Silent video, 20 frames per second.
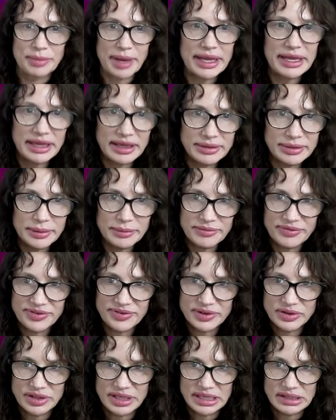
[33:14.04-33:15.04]
making them
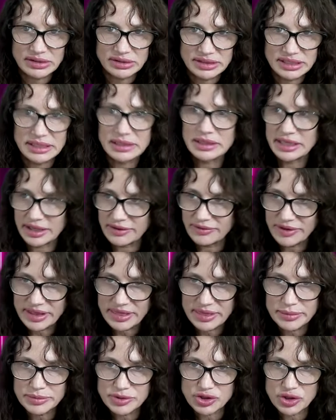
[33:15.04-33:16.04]
feel guilty,
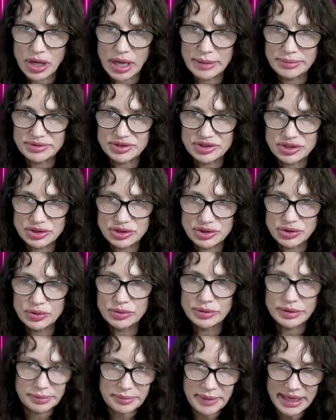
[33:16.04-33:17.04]
giving them jobs to
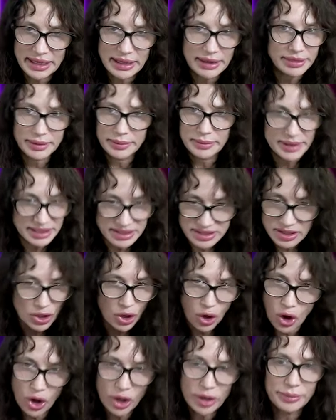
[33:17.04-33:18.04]
do, making them, it's a
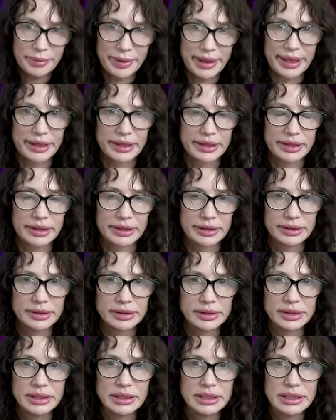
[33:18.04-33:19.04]
karmic.
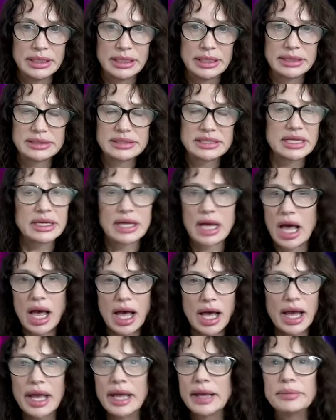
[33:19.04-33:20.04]
It's like
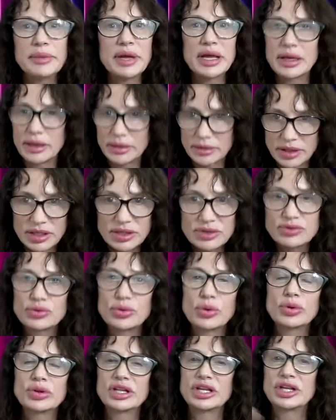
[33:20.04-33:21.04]
I'm
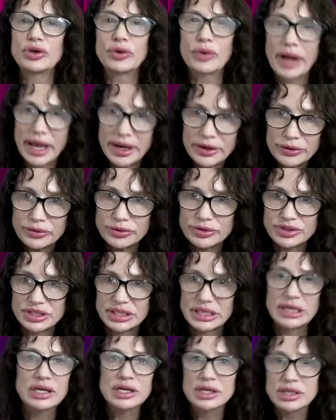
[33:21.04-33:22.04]
controlling your
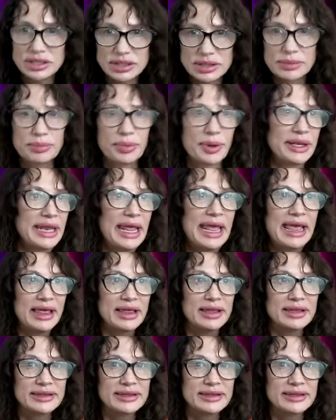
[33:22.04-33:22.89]
energy but